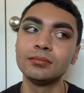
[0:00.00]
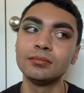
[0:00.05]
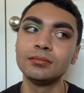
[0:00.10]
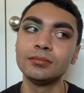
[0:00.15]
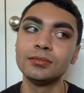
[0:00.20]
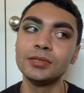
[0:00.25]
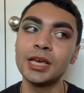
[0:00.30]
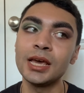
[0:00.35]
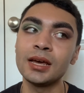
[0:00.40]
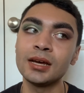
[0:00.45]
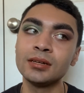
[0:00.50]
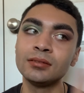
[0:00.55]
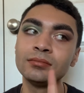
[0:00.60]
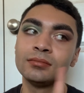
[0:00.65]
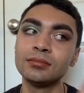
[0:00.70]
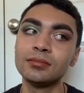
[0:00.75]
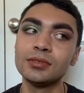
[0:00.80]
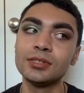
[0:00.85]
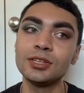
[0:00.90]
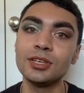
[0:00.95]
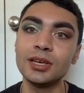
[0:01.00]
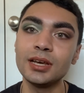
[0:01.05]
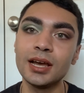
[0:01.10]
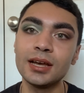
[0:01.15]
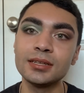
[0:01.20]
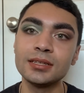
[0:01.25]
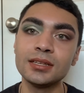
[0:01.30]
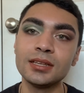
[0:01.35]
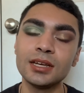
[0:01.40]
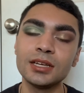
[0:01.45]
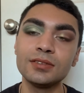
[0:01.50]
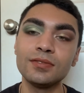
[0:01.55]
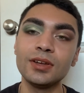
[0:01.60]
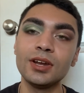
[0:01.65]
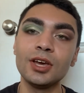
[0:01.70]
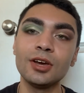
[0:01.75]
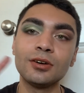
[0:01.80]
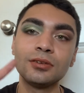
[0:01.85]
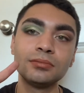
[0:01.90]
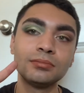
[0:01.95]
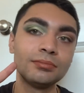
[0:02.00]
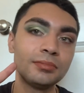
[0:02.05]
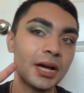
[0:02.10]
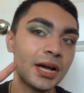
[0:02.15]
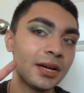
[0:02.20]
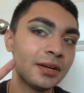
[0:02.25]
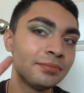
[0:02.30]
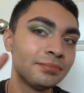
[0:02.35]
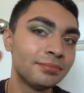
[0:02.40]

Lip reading: yeah, see you guys in the next video. Bye.